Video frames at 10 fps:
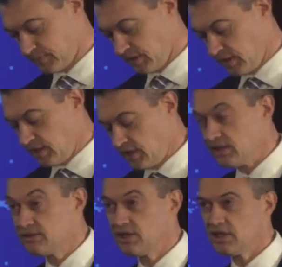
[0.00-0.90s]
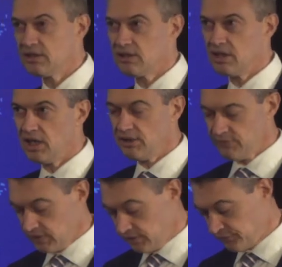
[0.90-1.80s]
Indeed, even
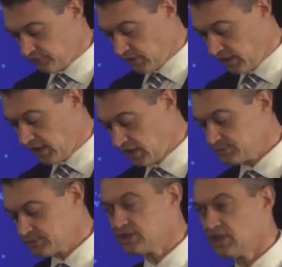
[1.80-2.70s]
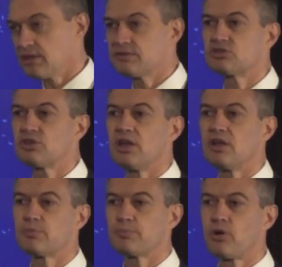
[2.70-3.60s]
if 100% of Australia's
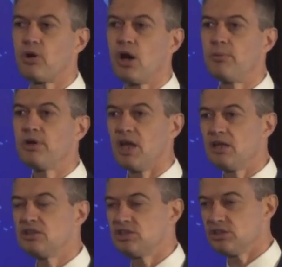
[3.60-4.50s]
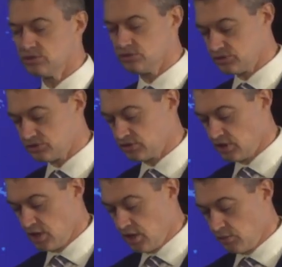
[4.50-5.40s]
primary energy use
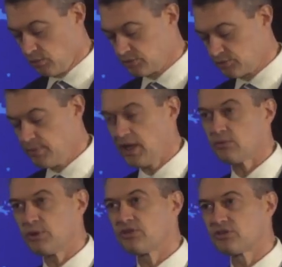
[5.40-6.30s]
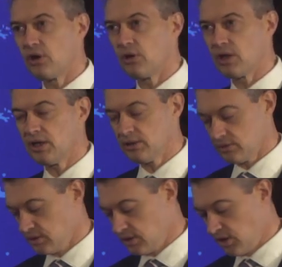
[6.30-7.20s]
was met with solar,
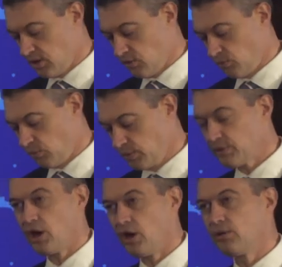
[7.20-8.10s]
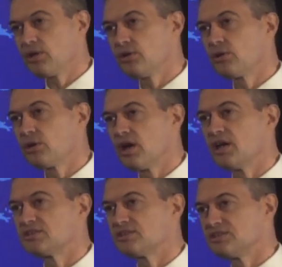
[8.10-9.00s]
we would only utilise
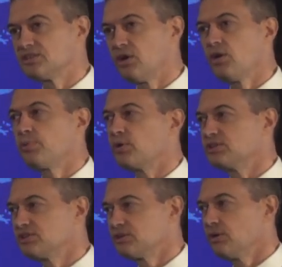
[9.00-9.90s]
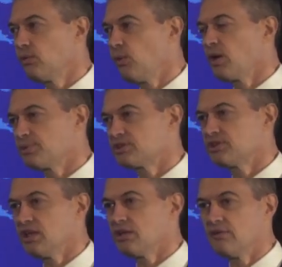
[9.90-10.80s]

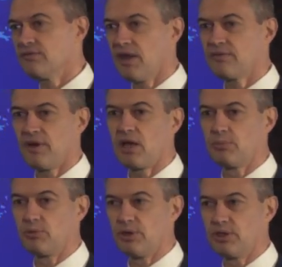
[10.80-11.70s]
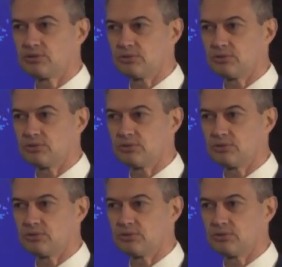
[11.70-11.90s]
0.01% of that available resource.